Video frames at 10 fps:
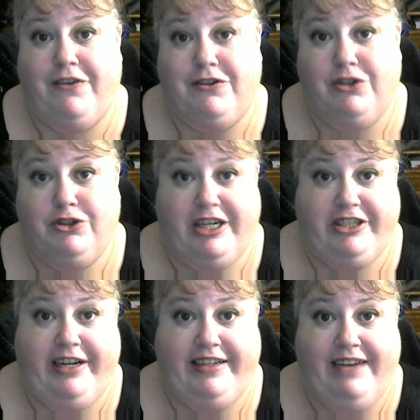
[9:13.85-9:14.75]
so she actually
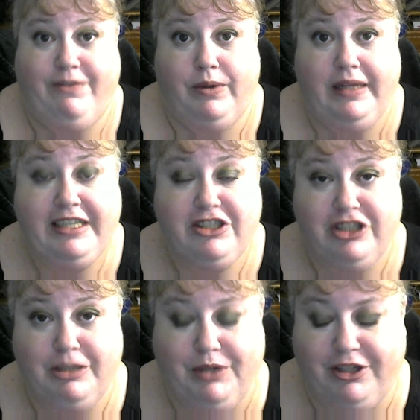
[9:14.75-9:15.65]
got to have a
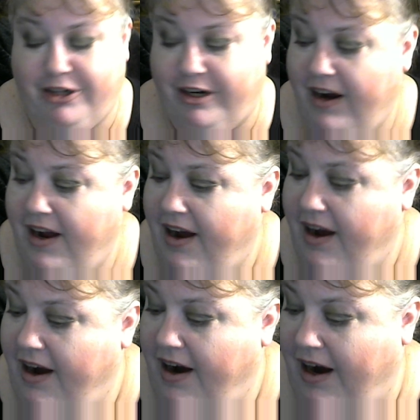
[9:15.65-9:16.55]
relationship with her.
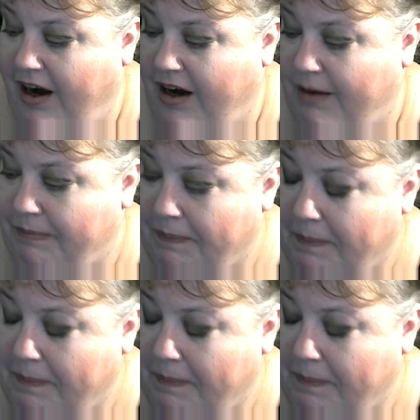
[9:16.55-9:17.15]
And